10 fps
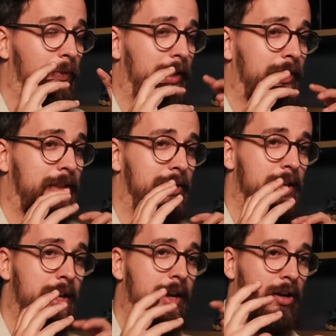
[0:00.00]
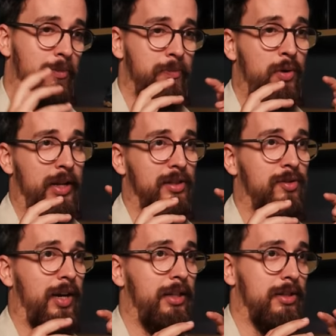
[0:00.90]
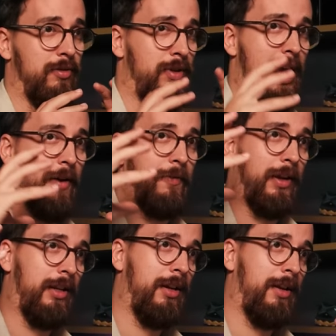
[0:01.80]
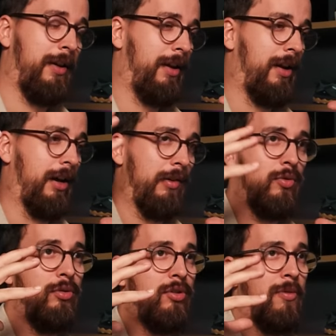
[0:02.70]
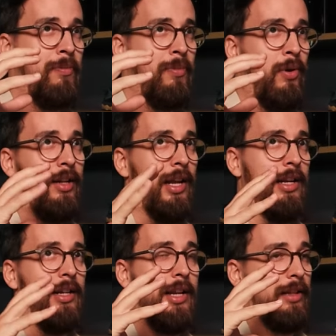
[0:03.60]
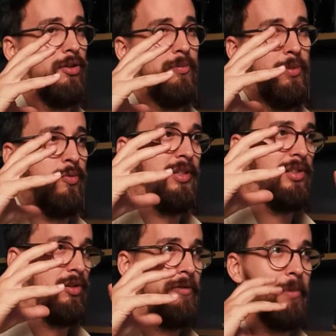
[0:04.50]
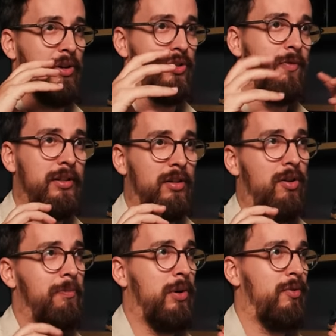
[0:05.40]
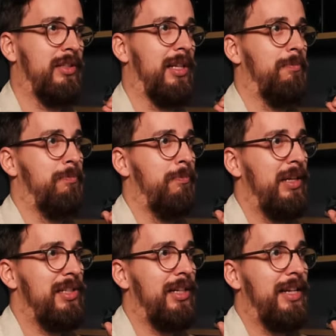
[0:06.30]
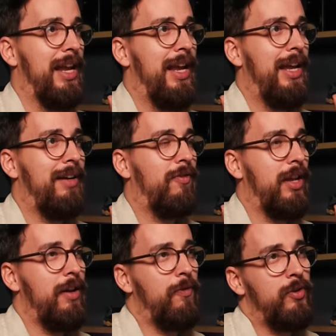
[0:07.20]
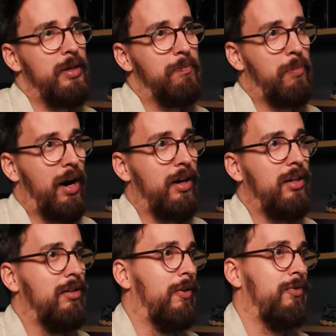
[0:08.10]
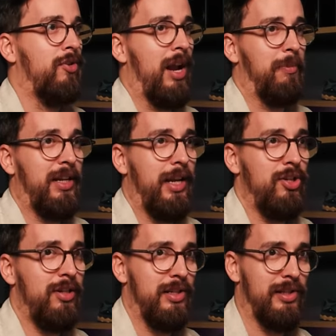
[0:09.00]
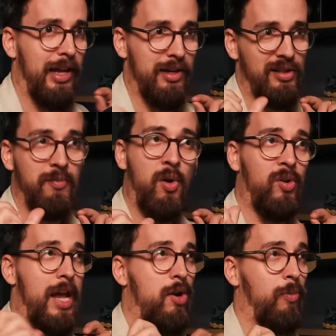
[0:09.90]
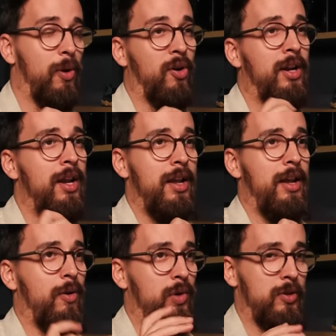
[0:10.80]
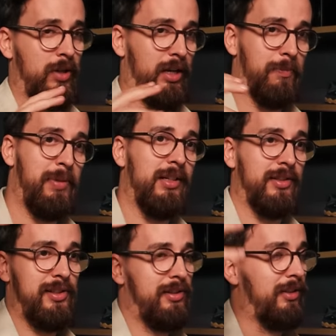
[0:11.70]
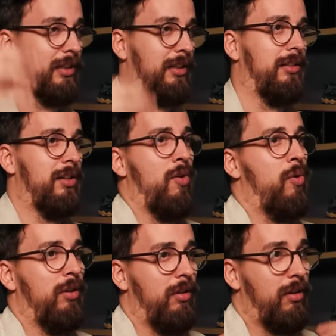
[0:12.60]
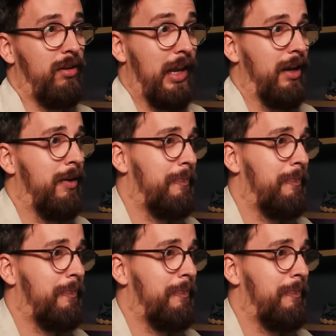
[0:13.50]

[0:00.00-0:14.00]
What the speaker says: like this components, right? So you have a root component, and in that components you have a bunch of other components, and basically every part of your application is like a small Lego block which like builds the whole thing.